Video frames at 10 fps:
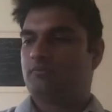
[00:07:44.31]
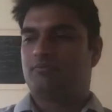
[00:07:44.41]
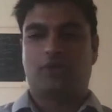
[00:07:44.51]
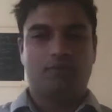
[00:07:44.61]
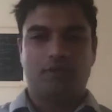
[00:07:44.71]

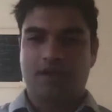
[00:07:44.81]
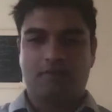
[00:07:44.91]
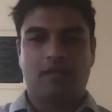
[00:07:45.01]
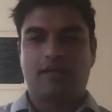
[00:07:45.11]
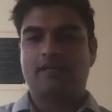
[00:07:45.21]
Well, we don't have
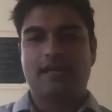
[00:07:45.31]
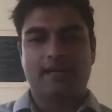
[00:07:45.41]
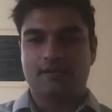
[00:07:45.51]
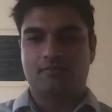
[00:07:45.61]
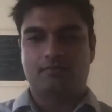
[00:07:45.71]
a lot of
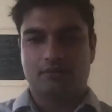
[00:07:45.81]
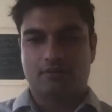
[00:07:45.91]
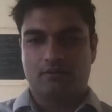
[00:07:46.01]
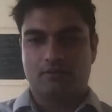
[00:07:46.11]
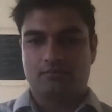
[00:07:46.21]
data to pr-
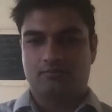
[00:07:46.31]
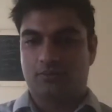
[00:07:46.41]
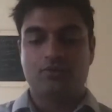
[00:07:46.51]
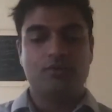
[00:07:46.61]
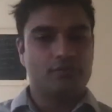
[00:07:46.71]
uh,
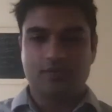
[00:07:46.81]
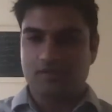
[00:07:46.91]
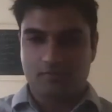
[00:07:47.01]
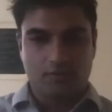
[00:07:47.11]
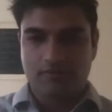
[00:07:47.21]
prove or
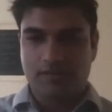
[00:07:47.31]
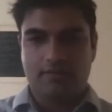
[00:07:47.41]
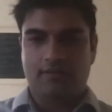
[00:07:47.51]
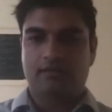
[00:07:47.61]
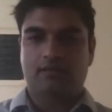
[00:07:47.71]
disprove anything.